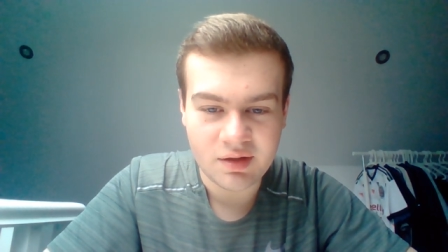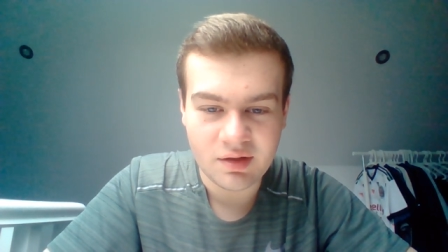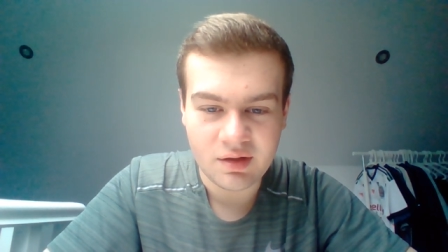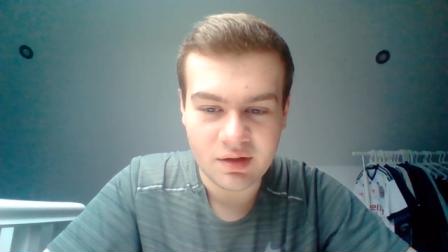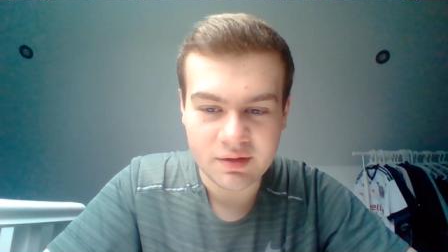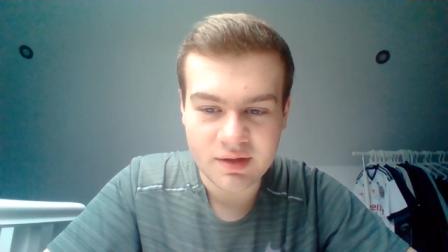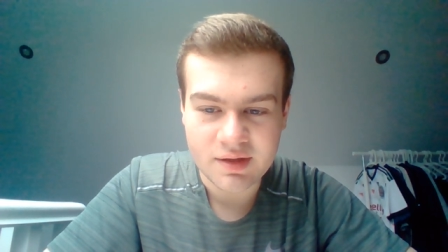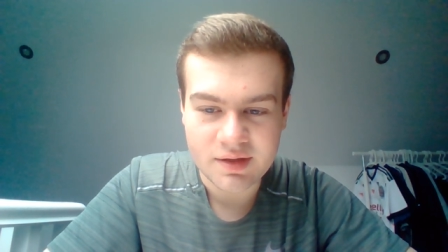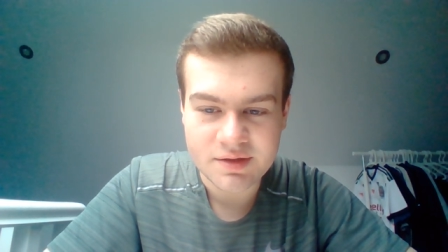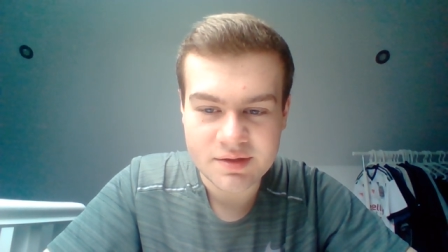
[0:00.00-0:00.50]

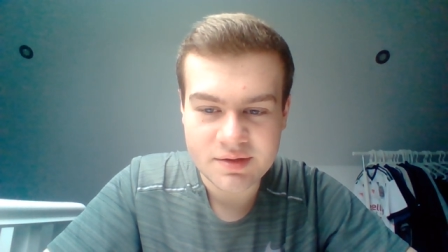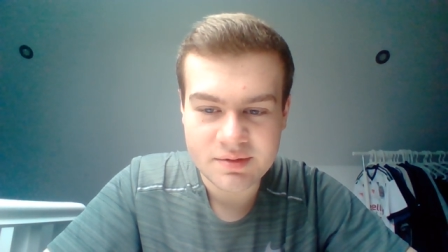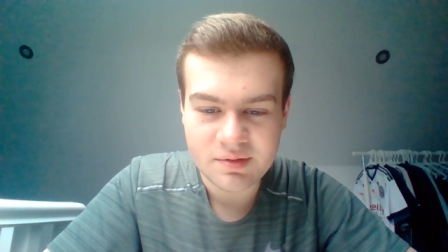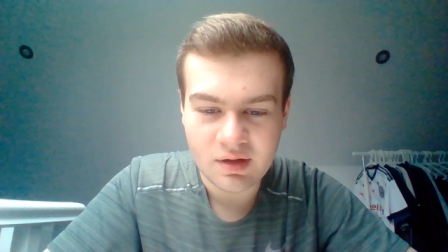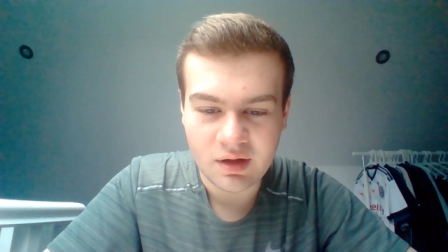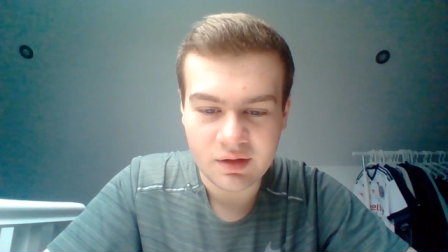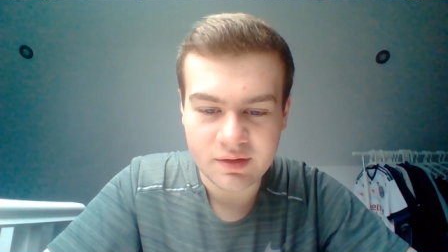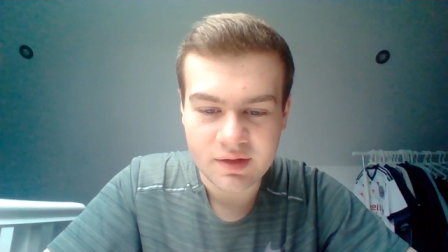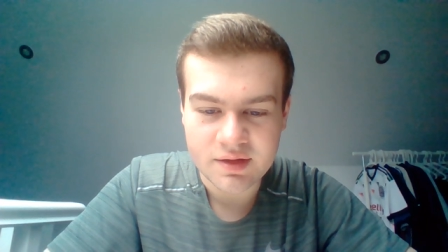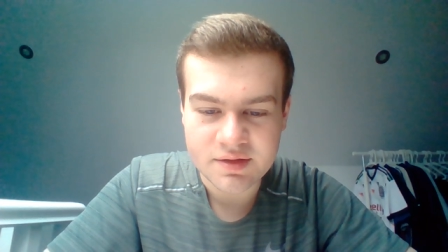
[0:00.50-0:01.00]
all
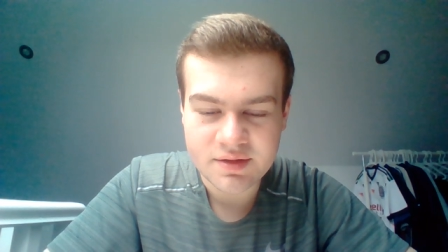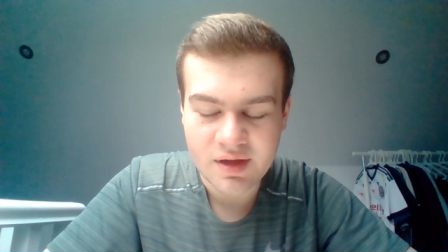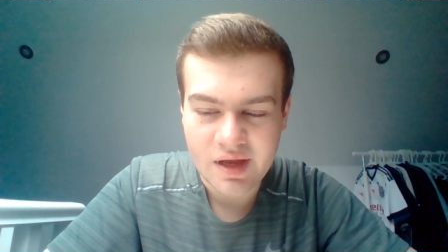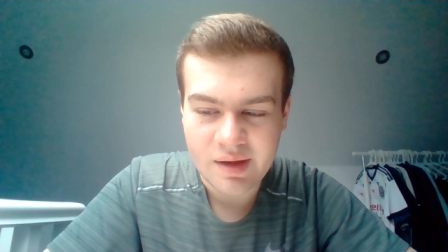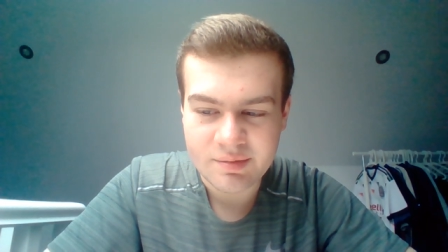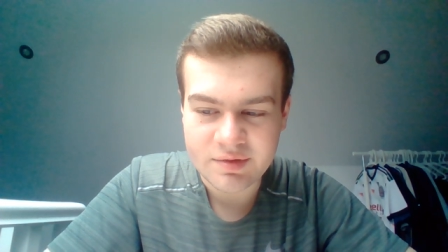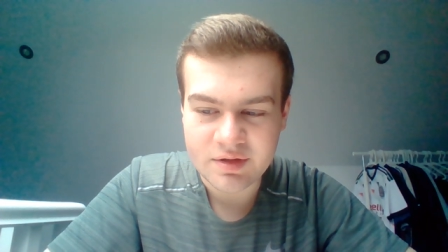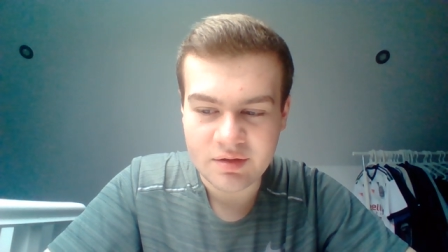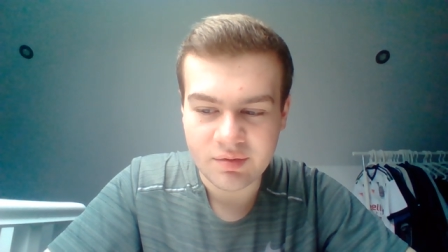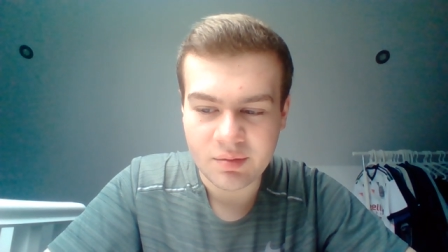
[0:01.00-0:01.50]
these
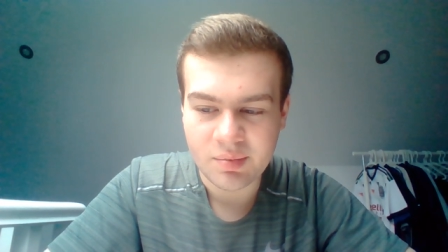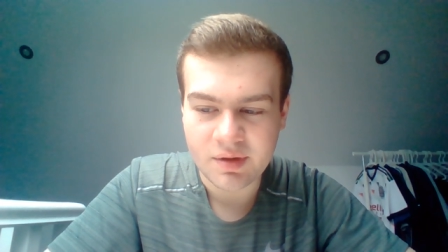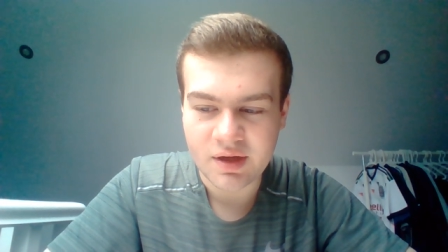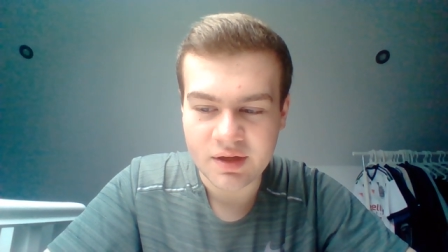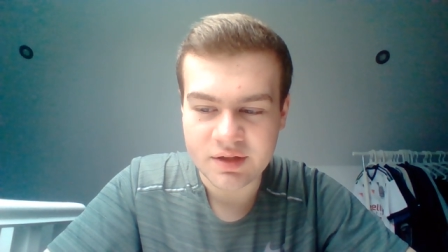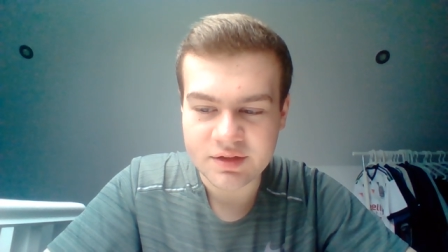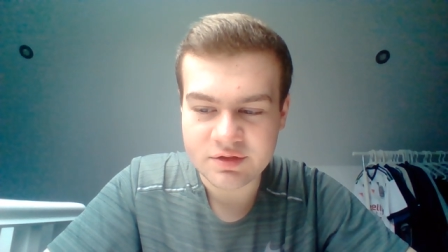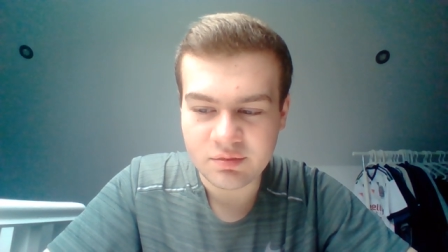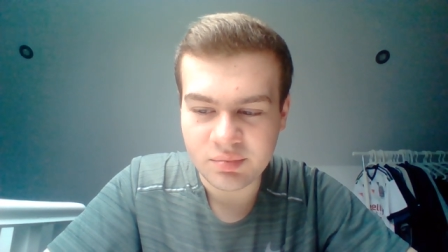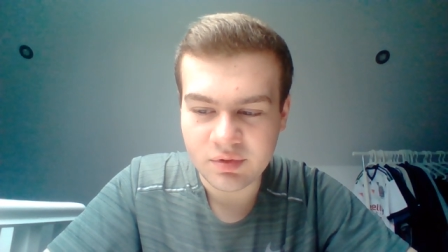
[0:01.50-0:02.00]
games over the
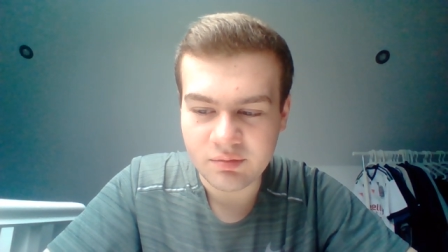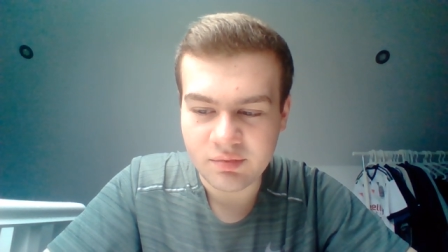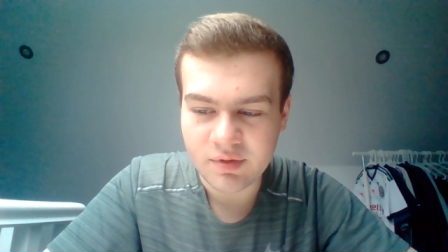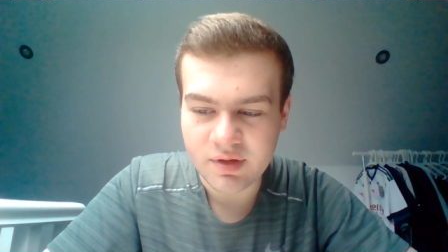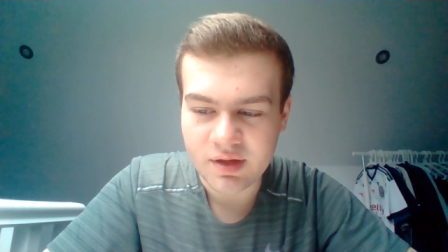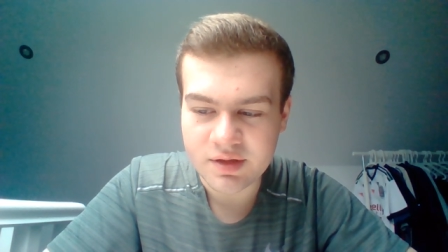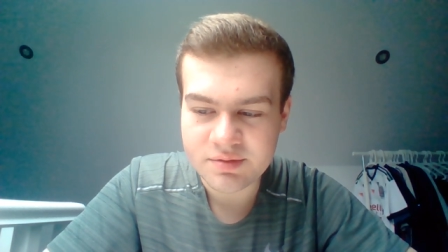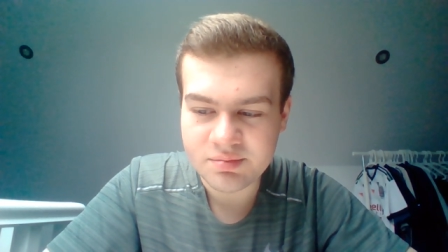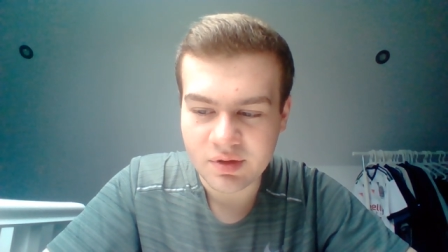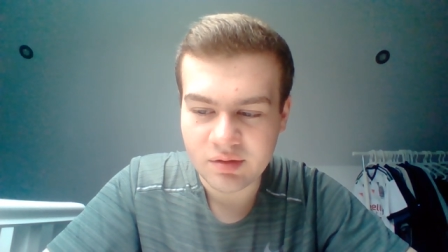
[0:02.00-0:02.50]
past couple of
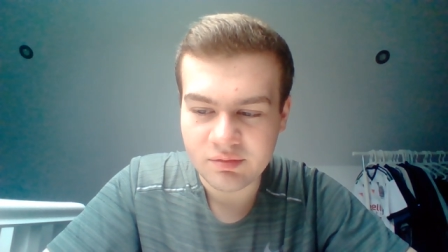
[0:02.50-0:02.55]
weeks